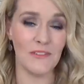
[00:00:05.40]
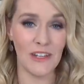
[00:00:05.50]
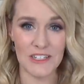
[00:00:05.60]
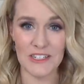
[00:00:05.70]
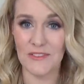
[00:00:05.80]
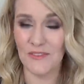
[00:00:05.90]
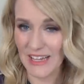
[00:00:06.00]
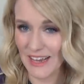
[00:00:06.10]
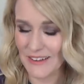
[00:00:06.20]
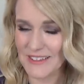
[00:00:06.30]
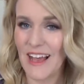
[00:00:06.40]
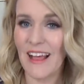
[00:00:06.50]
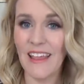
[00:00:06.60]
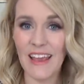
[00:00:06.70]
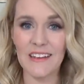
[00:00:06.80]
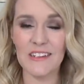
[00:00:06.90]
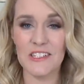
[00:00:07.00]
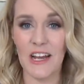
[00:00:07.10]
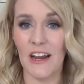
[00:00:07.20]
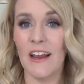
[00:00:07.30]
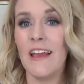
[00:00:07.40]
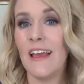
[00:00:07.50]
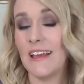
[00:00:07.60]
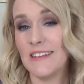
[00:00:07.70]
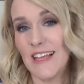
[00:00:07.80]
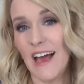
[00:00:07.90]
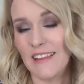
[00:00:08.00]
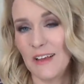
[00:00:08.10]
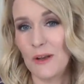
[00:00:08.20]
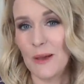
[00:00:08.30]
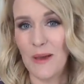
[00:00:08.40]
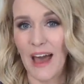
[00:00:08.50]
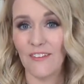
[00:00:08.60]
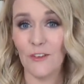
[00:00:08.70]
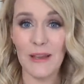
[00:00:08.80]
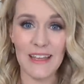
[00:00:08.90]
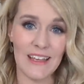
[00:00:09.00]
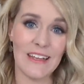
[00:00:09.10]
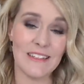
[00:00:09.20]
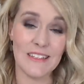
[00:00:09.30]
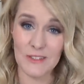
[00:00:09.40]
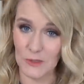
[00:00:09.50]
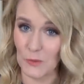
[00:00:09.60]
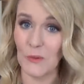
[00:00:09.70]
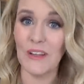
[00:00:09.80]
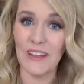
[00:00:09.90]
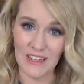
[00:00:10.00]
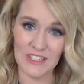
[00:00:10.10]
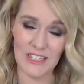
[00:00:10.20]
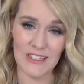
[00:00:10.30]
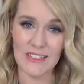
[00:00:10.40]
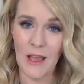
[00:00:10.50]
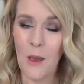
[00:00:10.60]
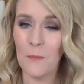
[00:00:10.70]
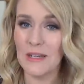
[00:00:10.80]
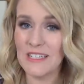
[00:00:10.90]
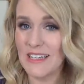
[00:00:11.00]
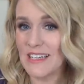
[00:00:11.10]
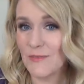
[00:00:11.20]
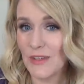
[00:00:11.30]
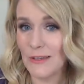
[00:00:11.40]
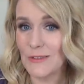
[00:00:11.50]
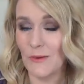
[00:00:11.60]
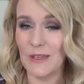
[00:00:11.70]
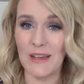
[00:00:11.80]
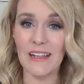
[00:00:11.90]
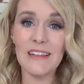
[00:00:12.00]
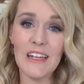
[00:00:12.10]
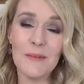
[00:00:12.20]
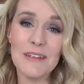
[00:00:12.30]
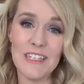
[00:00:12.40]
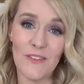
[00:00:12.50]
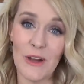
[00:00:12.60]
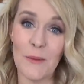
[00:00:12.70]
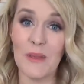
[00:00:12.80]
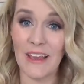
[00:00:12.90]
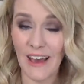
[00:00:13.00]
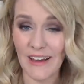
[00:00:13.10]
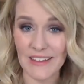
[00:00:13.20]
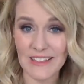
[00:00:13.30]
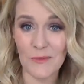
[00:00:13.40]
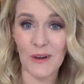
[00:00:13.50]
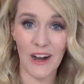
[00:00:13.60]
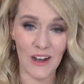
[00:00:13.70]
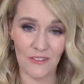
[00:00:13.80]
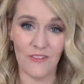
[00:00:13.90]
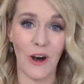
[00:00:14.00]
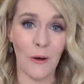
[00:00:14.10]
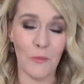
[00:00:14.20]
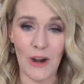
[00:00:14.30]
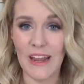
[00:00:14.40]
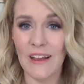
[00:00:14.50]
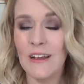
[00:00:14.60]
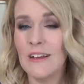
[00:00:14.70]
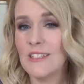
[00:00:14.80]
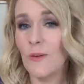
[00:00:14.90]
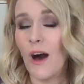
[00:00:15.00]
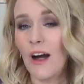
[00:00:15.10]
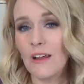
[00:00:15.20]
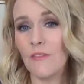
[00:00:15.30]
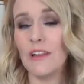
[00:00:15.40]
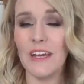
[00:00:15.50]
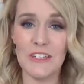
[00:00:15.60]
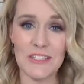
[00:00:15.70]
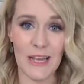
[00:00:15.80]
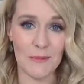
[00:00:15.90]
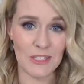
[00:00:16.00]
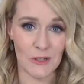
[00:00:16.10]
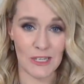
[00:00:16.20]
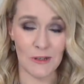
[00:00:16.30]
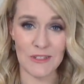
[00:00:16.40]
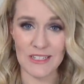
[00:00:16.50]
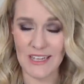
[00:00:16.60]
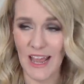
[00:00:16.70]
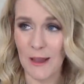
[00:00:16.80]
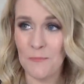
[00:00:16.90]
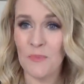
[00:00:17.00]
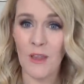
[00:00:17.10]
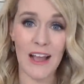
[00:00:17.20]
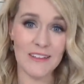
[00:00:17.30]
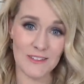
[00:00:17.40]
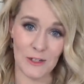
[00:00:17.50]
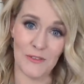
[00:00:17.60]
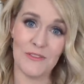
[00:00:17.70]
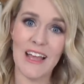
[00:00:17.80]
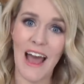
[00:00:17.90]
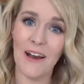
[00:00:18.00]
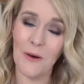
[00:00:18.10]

of Lunches videos, I like to share exactly what I pack for my kids' school lunches. But today's video is going to be a little bit different because we're on fall break. So all of the lunches I'm showing you today, I served at